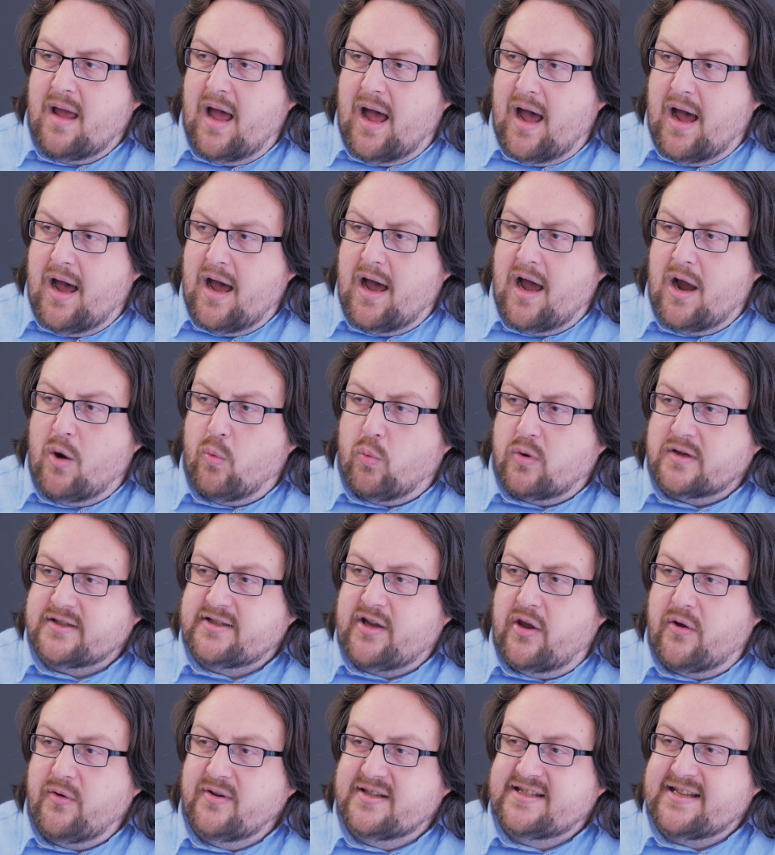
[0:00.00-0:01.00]
was
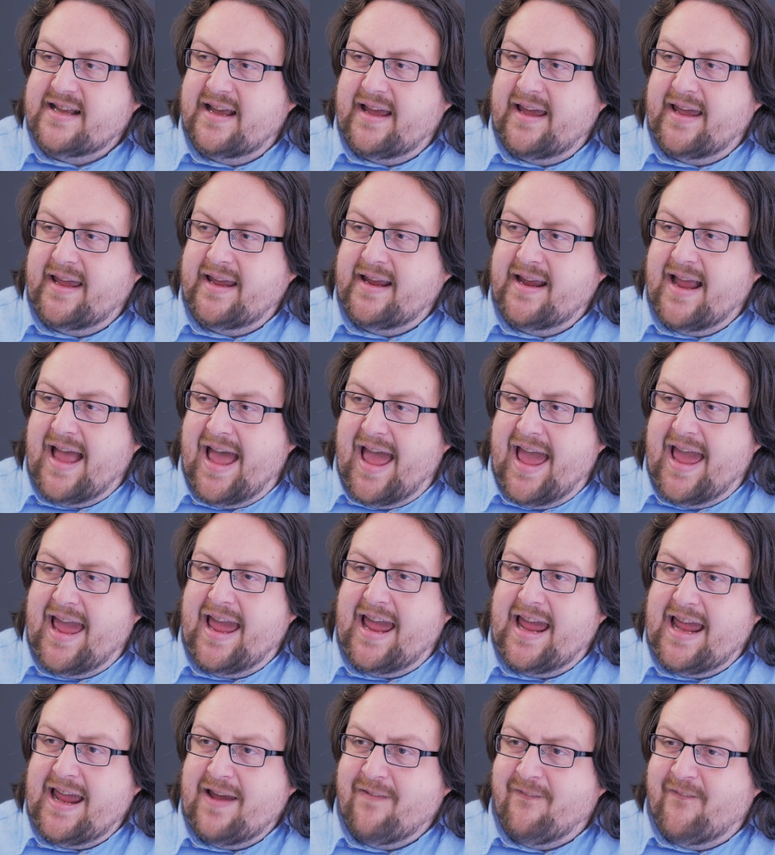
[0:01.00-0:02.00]
using
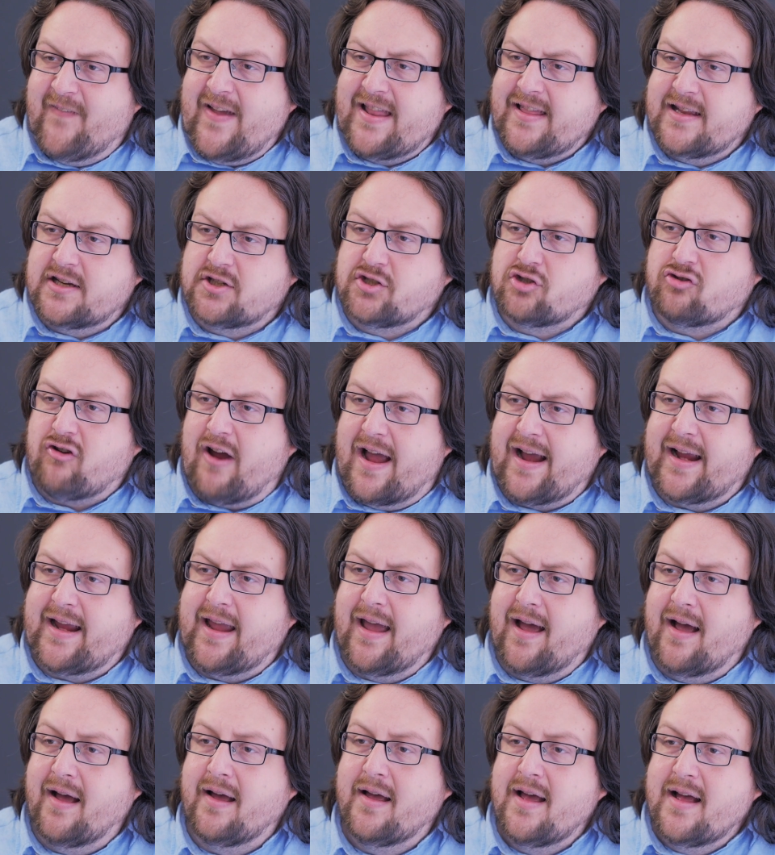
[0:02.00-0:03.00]
a fitness
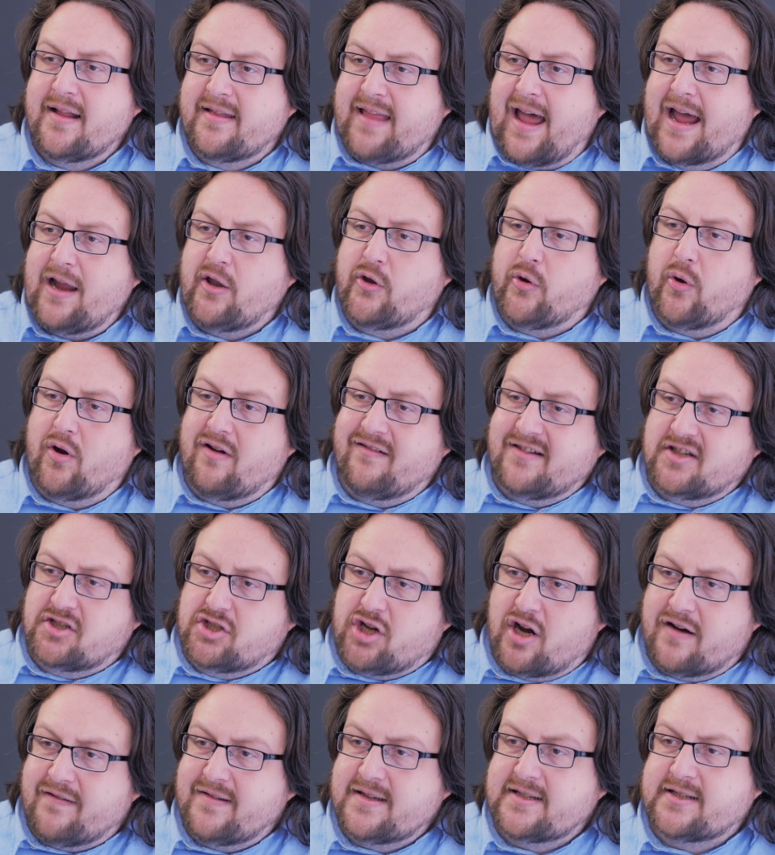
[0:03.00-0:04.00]
tracker tied to her
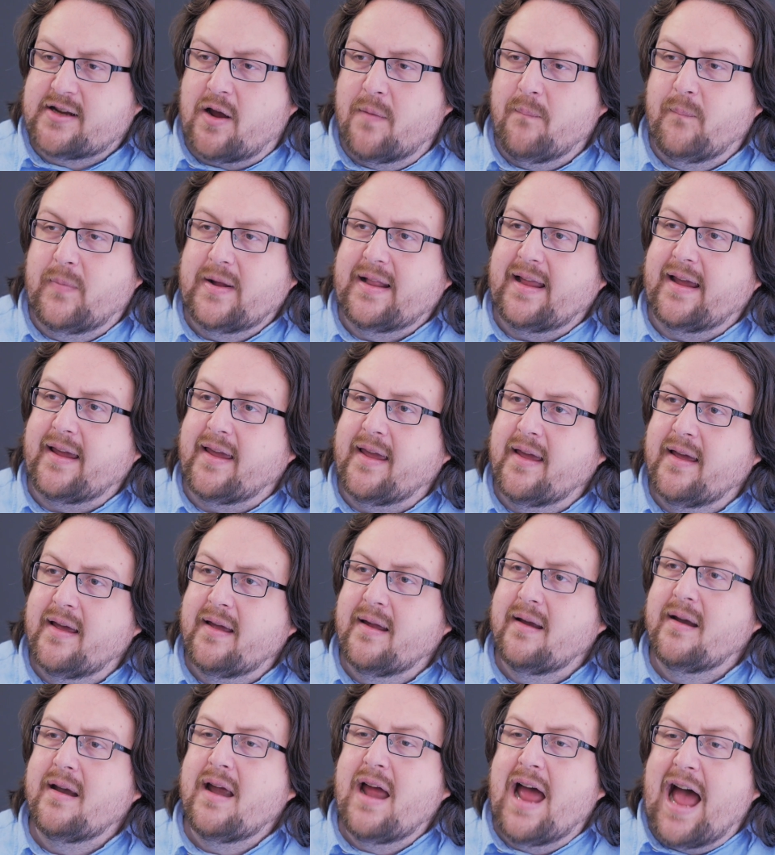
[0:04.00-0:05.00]
insurance company,
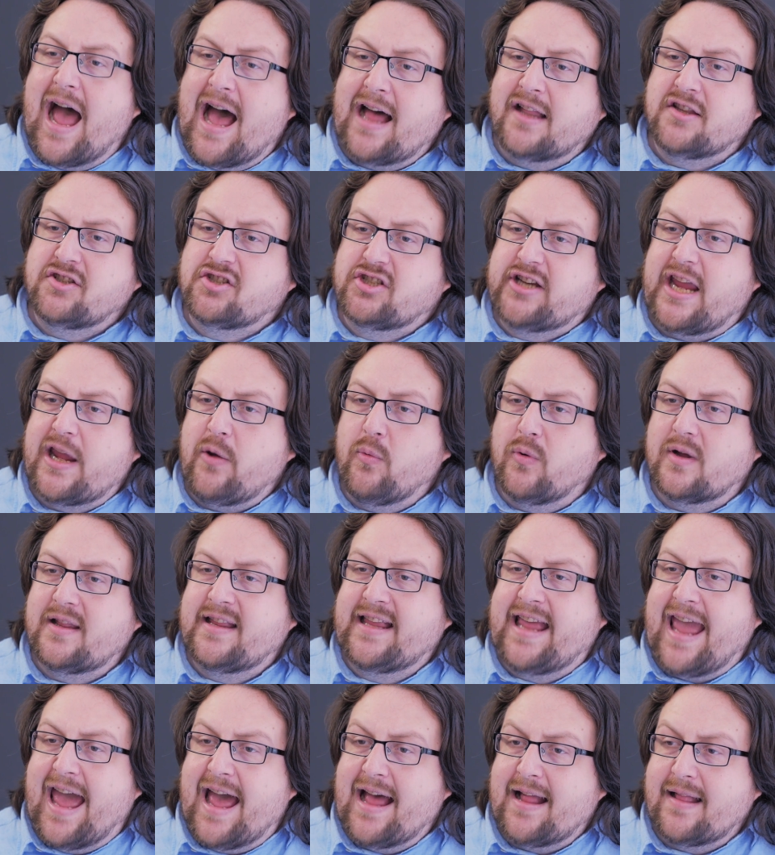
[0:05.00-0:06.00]
and she would
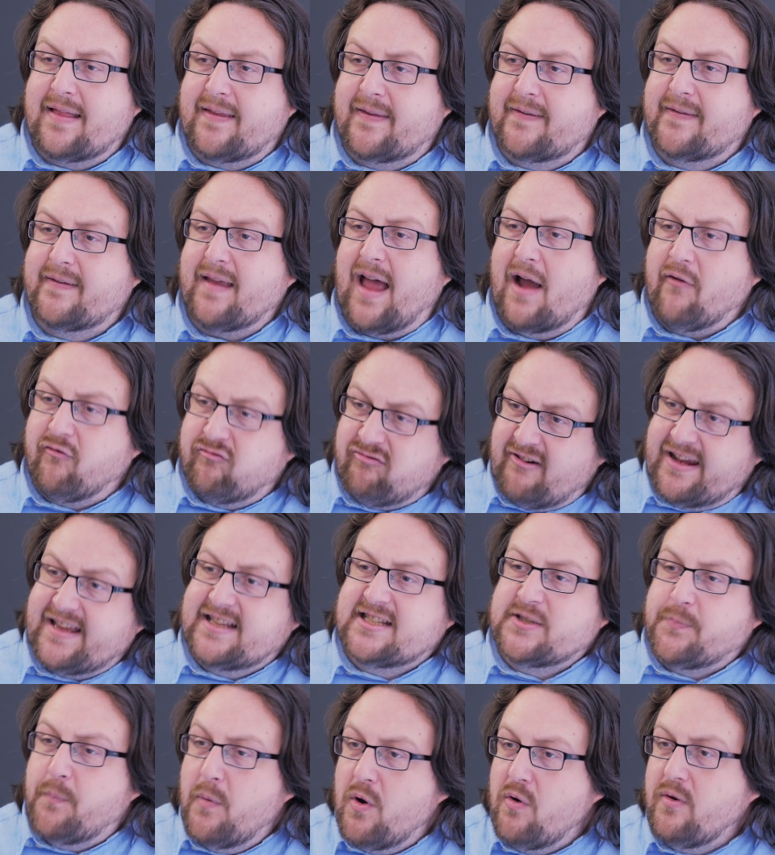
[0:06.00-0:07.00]
get a free
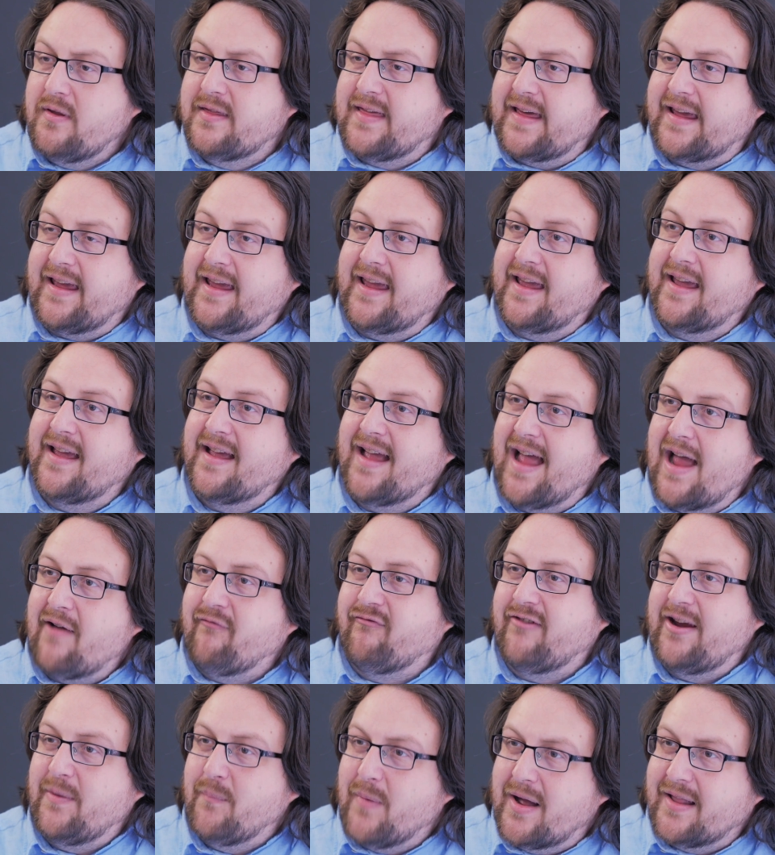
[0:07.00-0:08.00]
smoothie
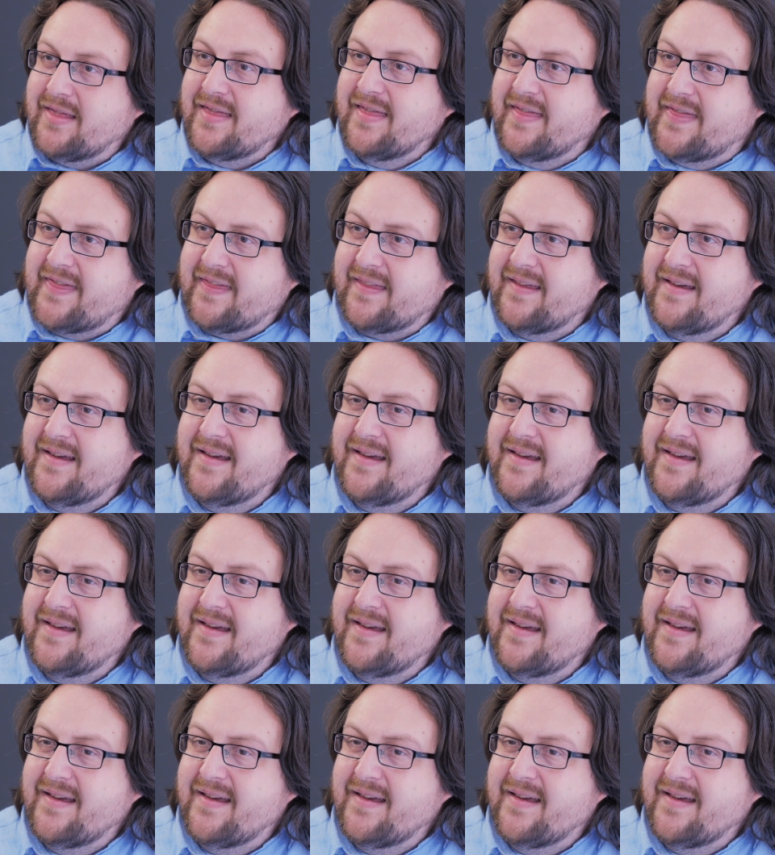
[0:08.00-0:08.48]
every month